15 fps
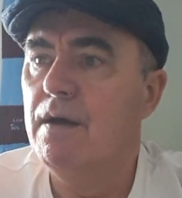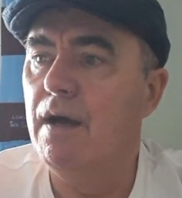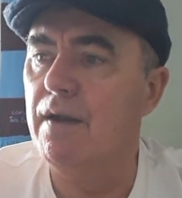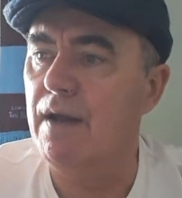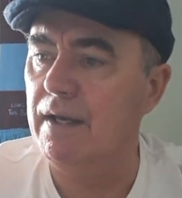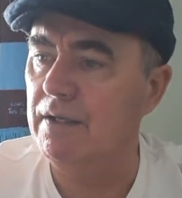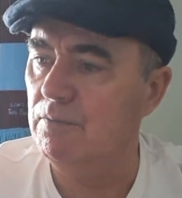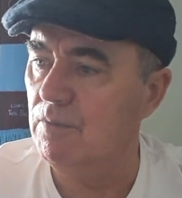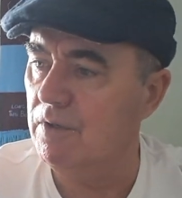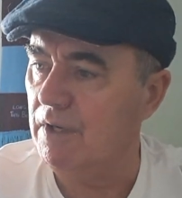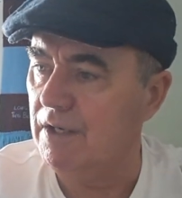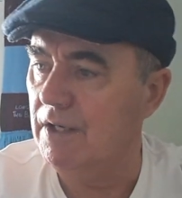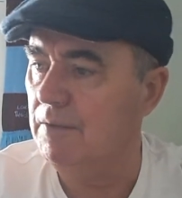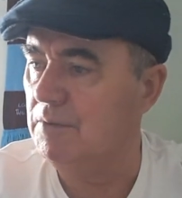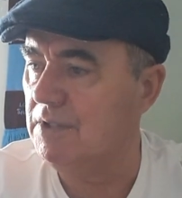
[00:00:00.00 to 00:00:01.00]
And they
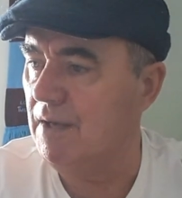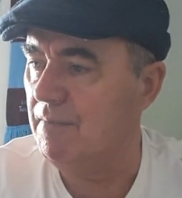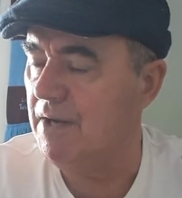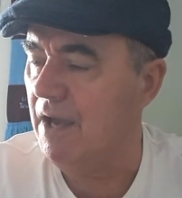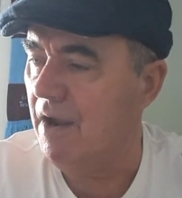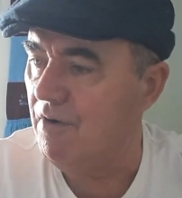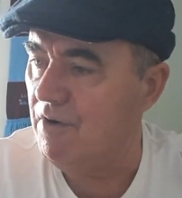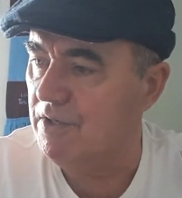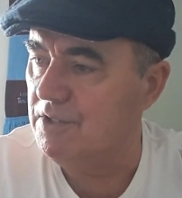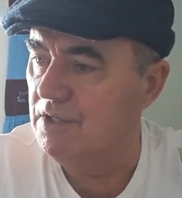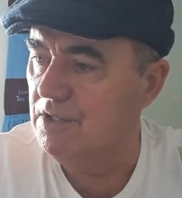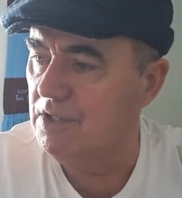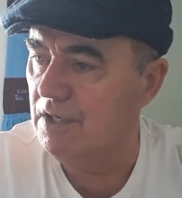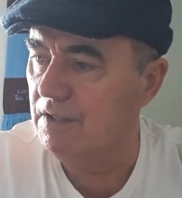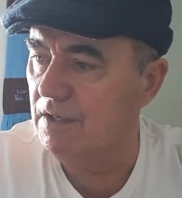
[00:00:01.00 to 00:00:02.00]
want to keep some of the
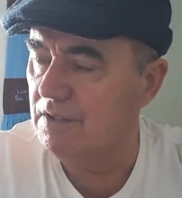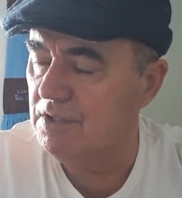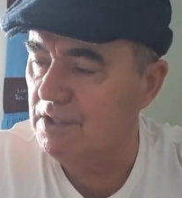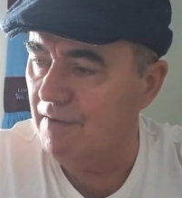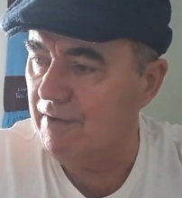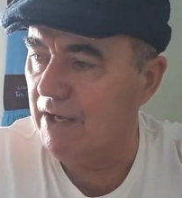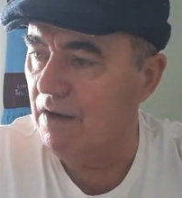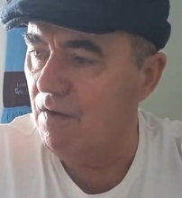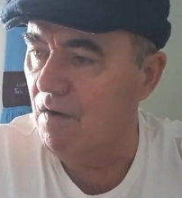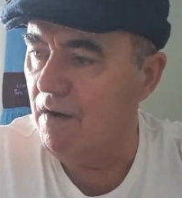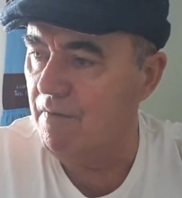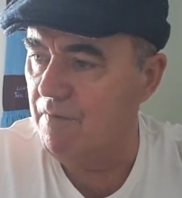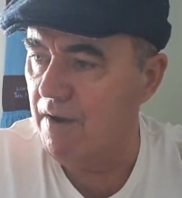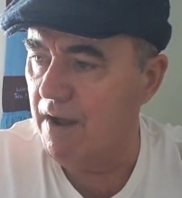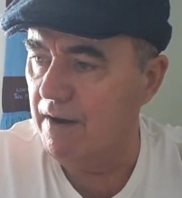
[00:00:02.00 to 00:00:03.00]
heritage and something
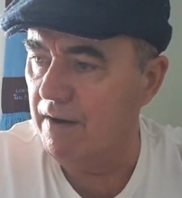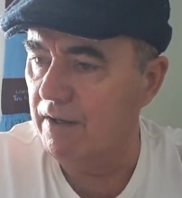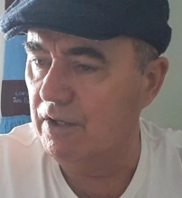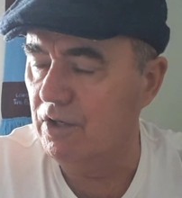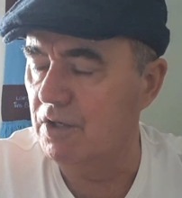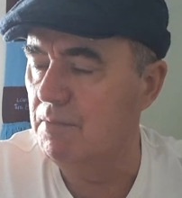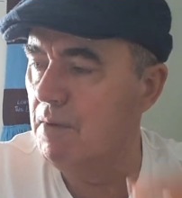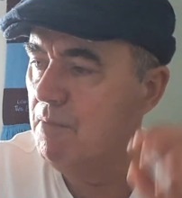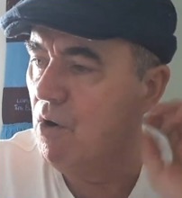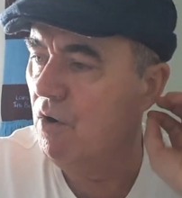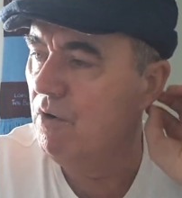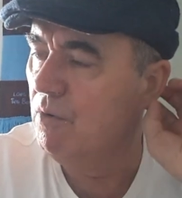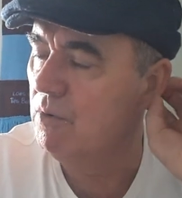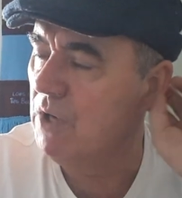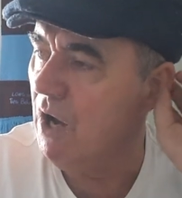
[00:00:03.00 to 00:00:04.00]
alive around there. You've got the
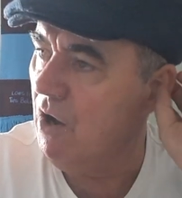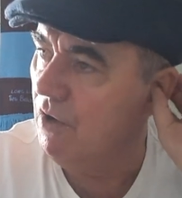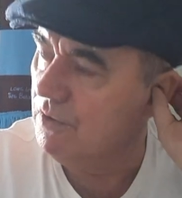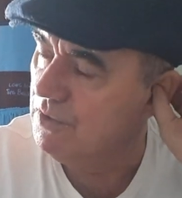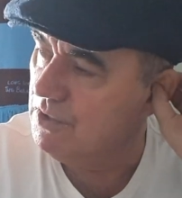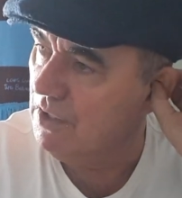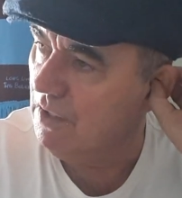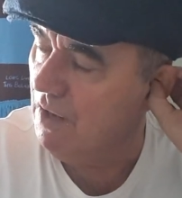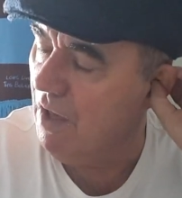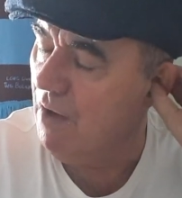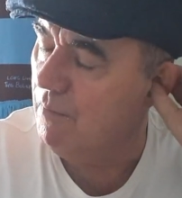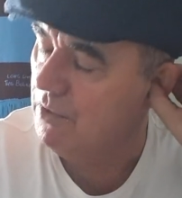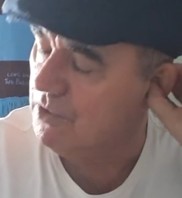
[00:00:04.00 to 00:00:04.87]
memorial gardens in there,